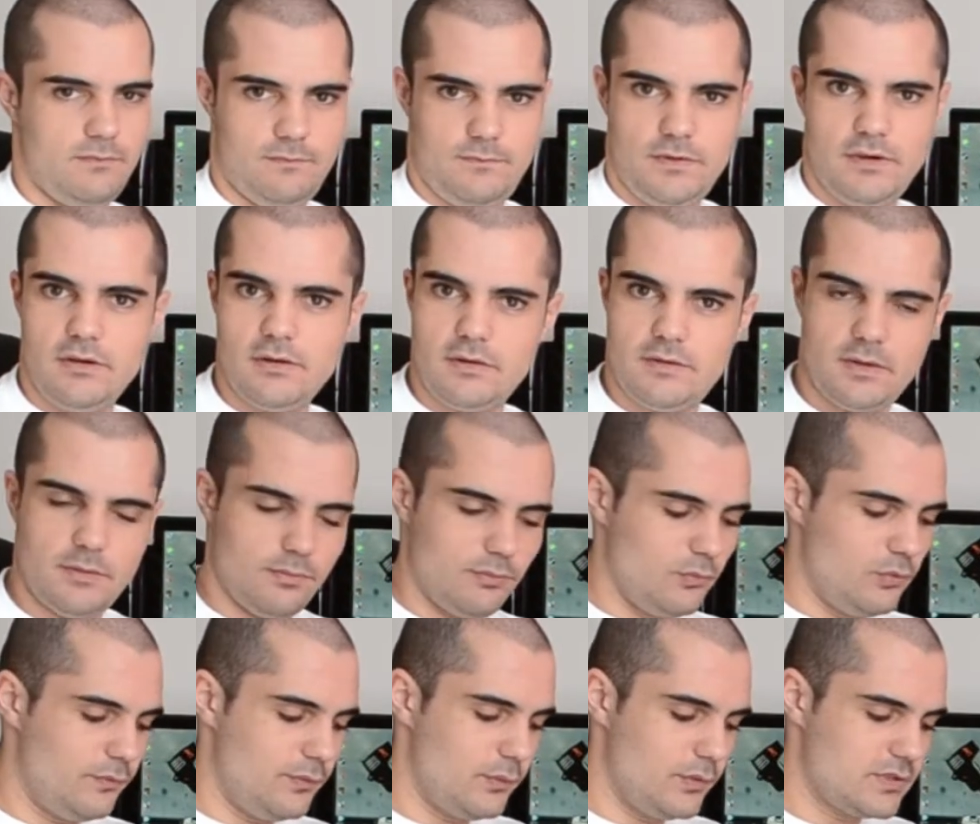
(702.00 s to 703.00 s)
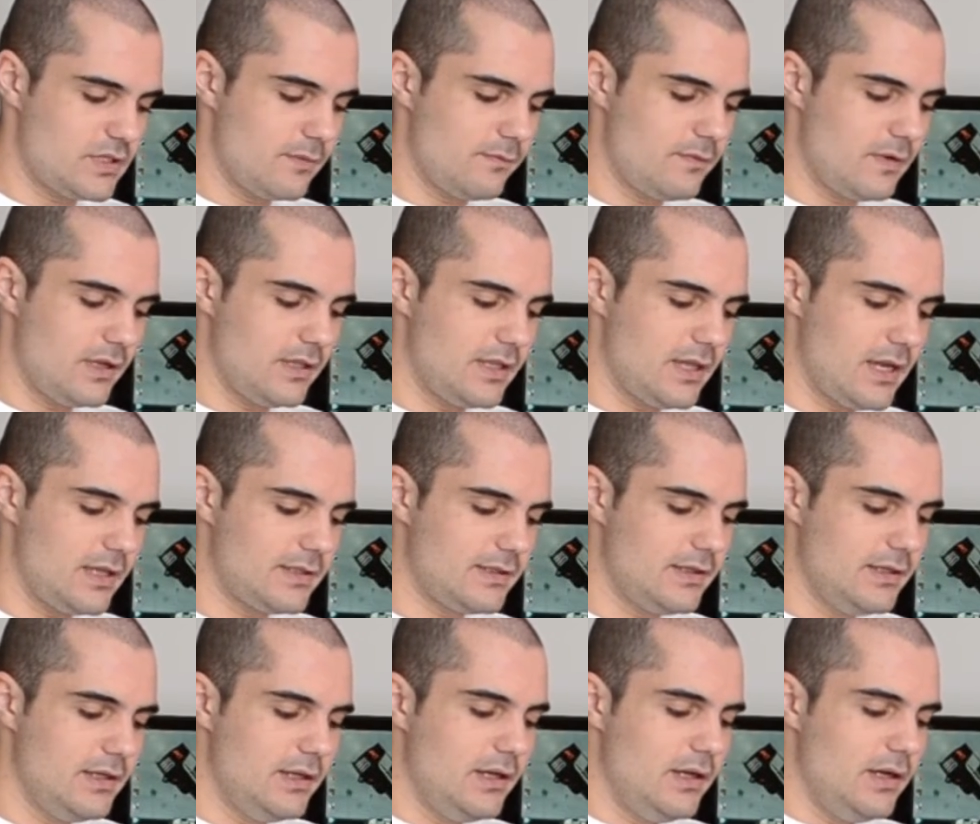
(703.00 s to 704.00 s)
fingertip movement and stuff like that,
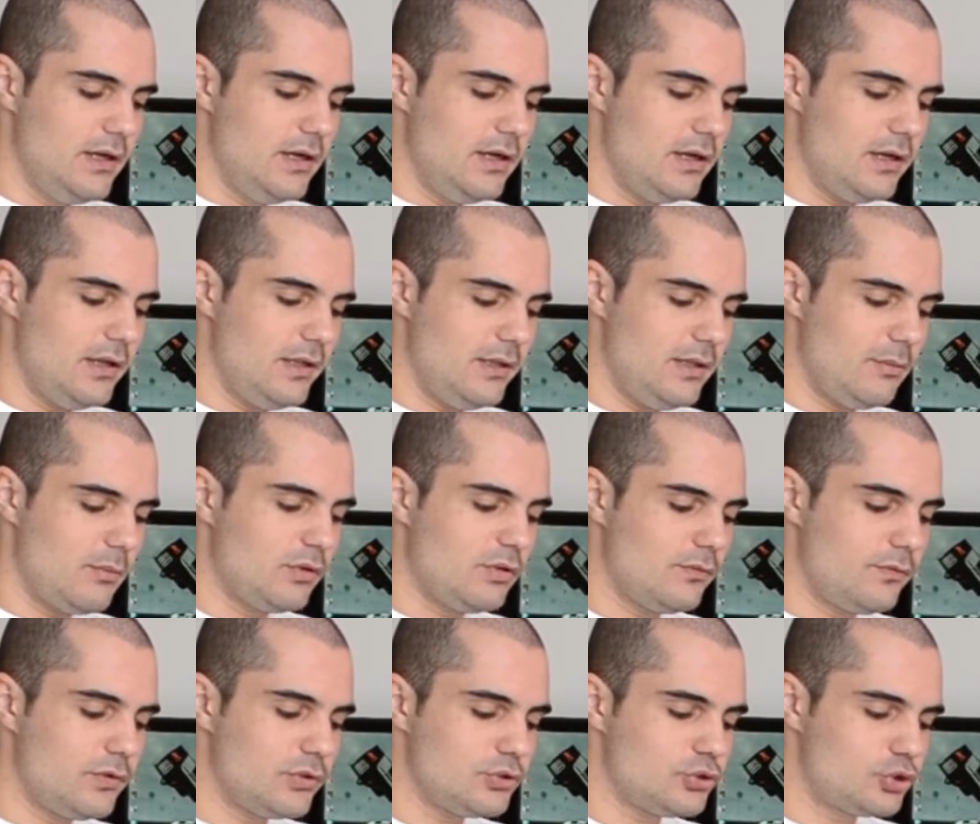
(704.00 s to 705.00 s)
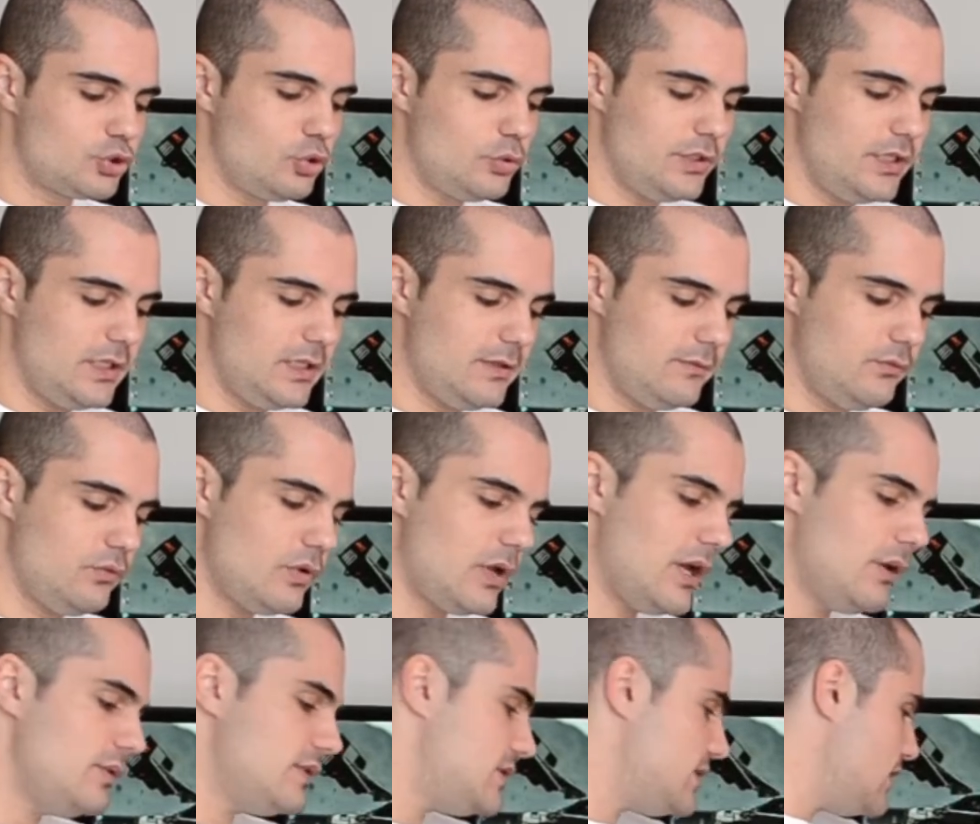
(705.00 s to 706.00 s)
and the amount of control they give you,
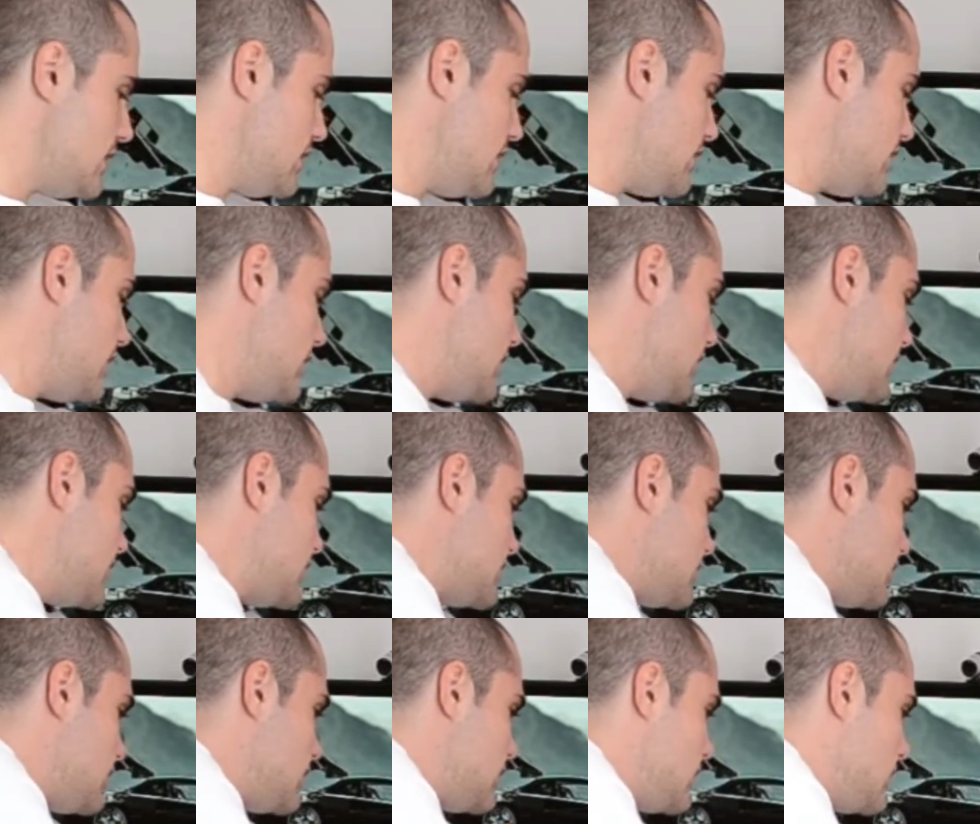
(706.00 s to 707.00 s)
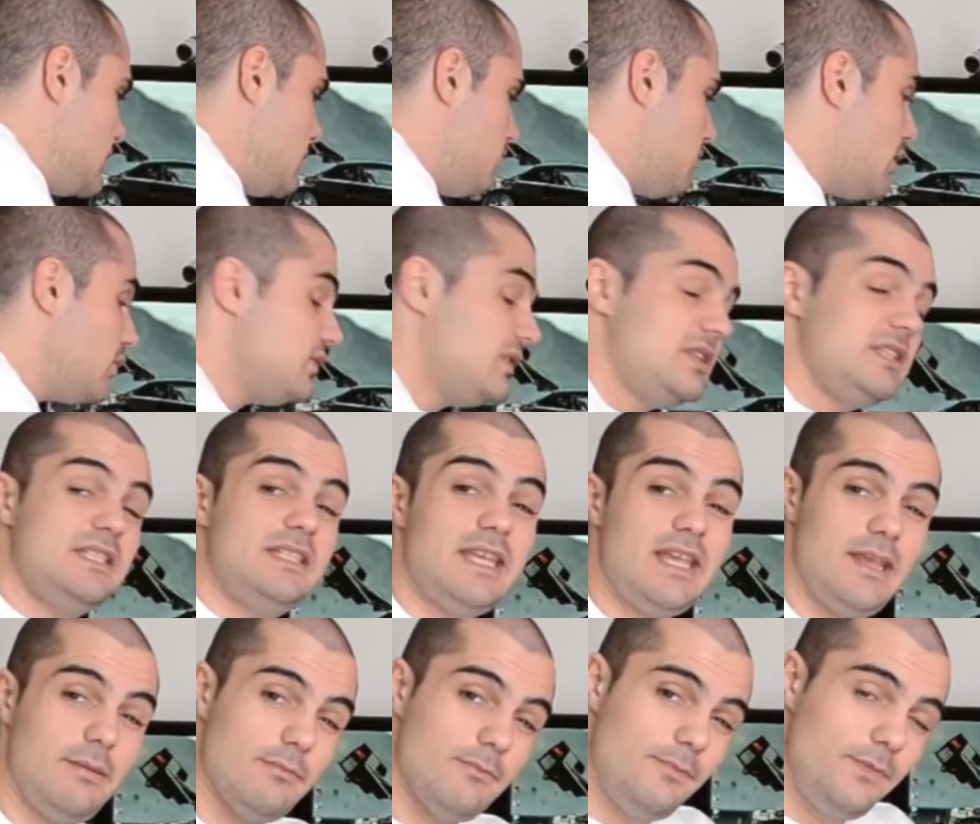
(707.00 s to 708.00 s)
I would say is about the
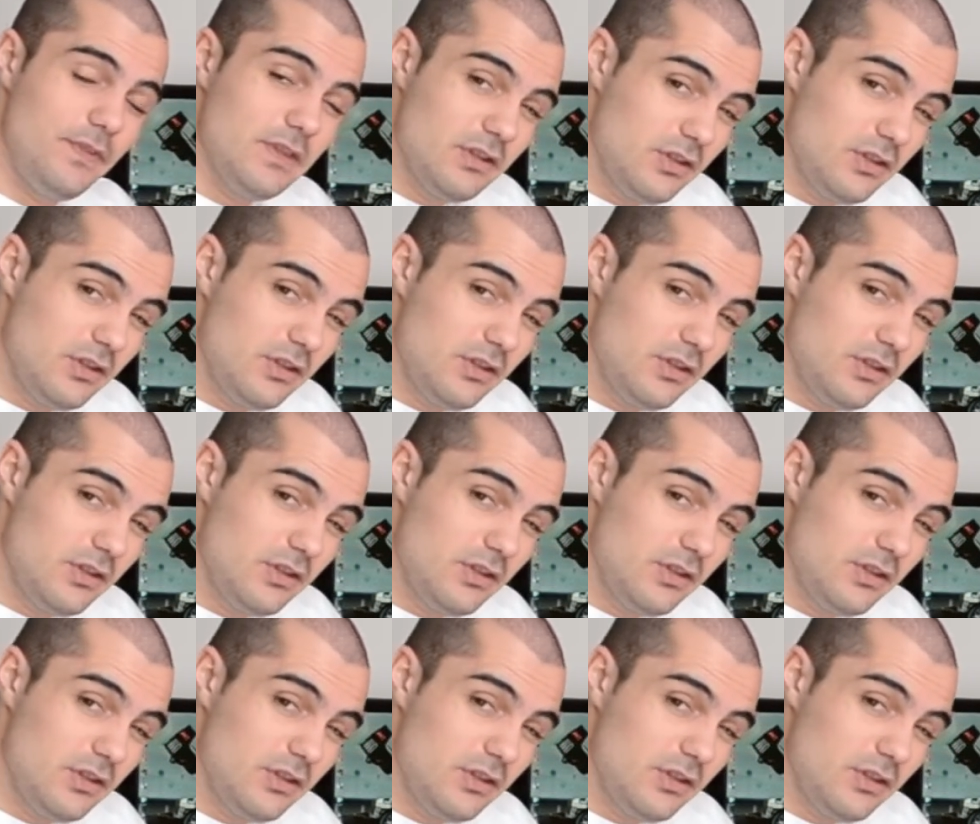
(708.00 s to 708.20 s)
same.